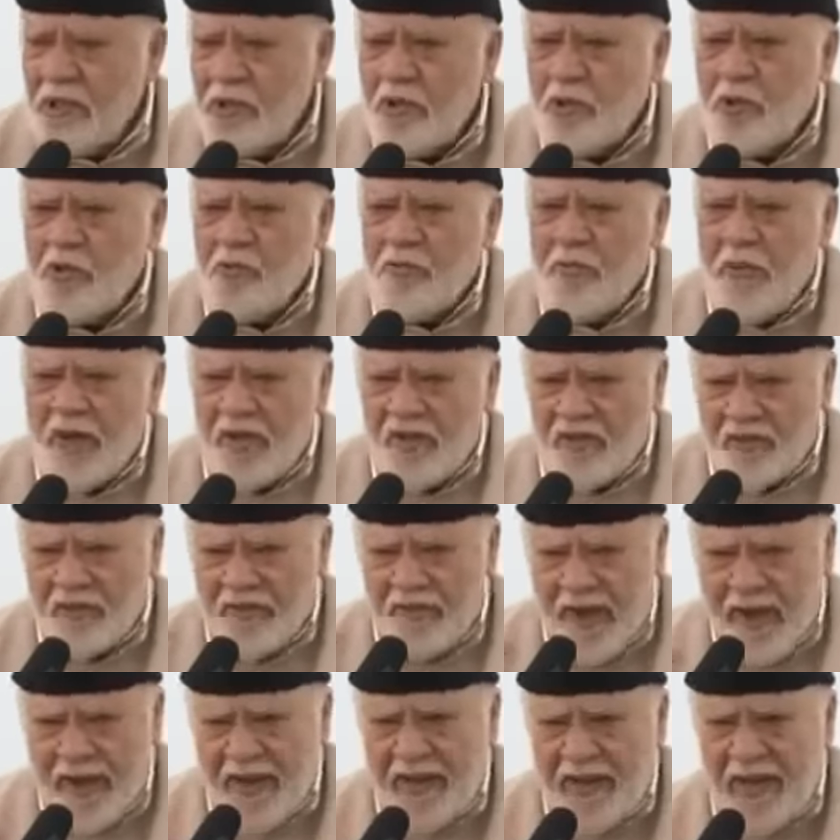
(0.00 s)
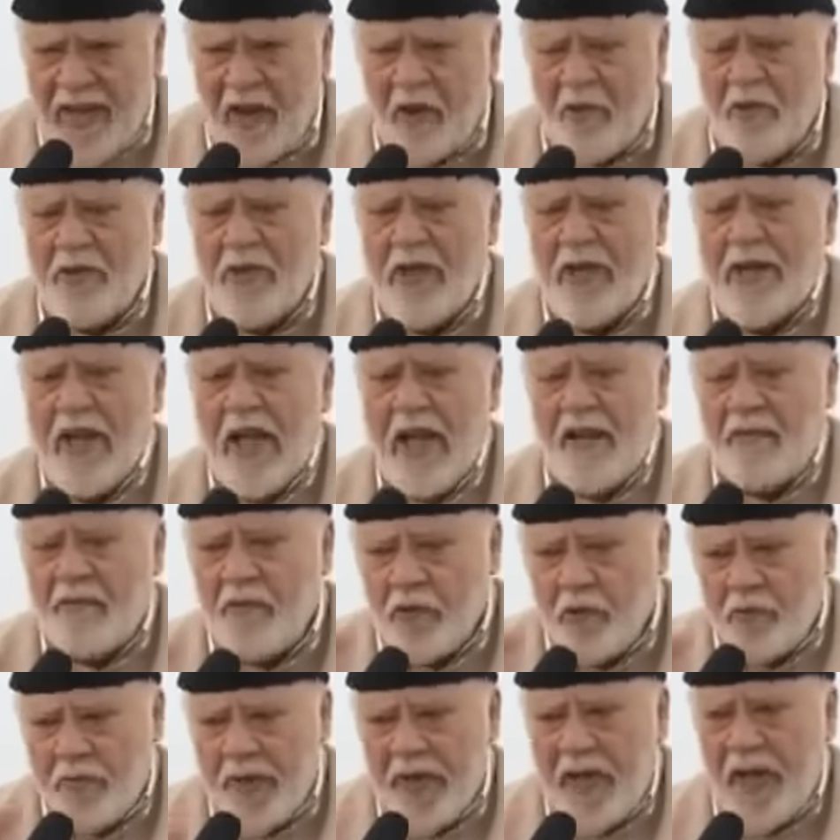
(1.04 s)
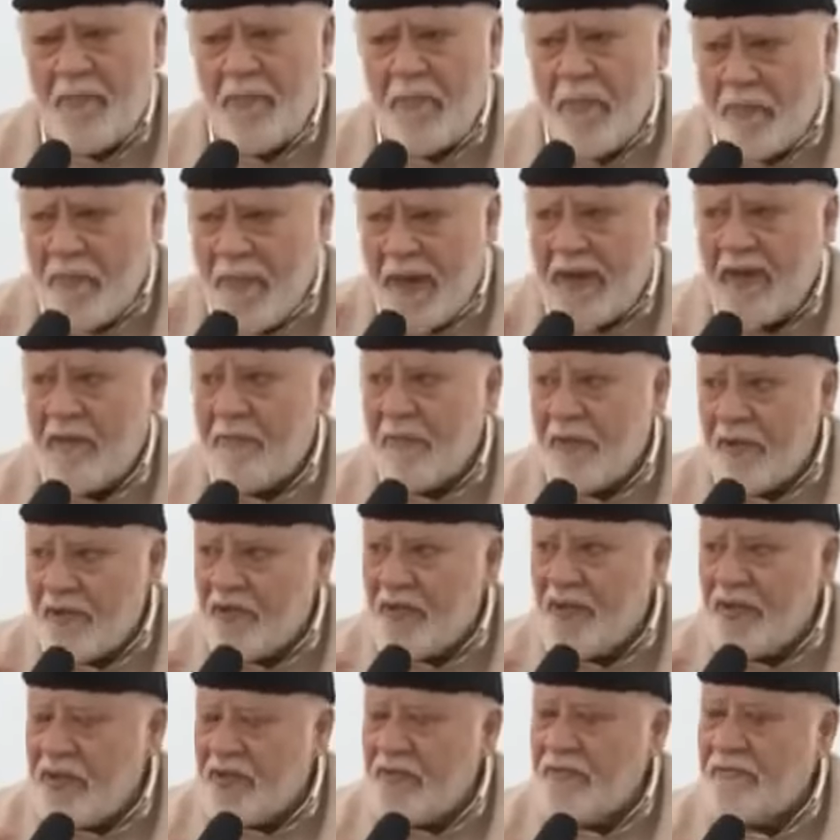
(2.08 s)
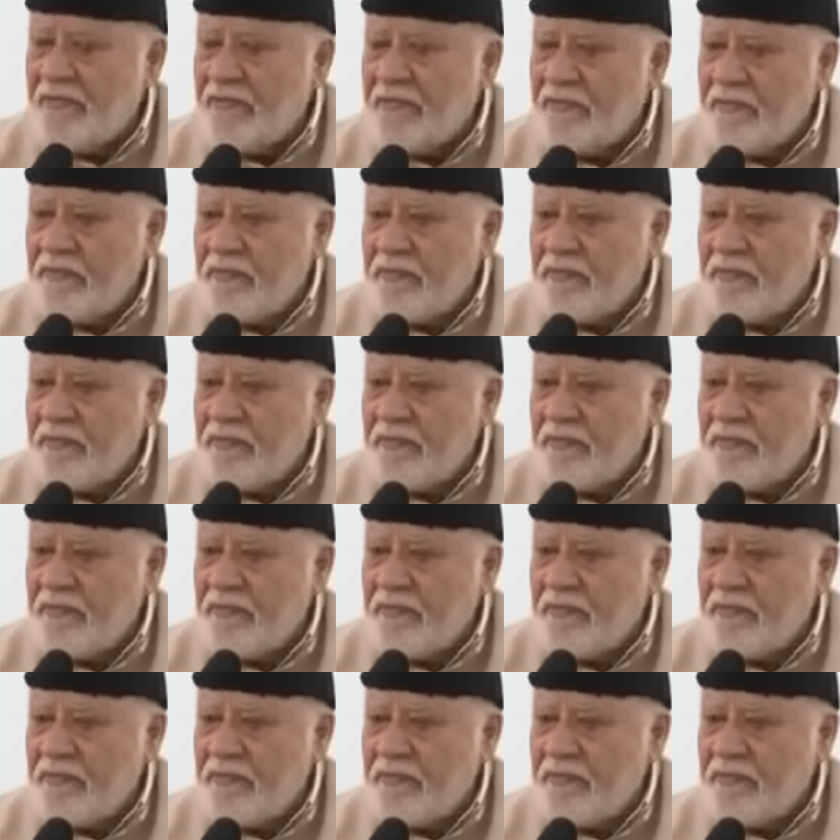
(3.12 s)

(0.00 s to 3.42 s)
You must find out that, have you become a better person?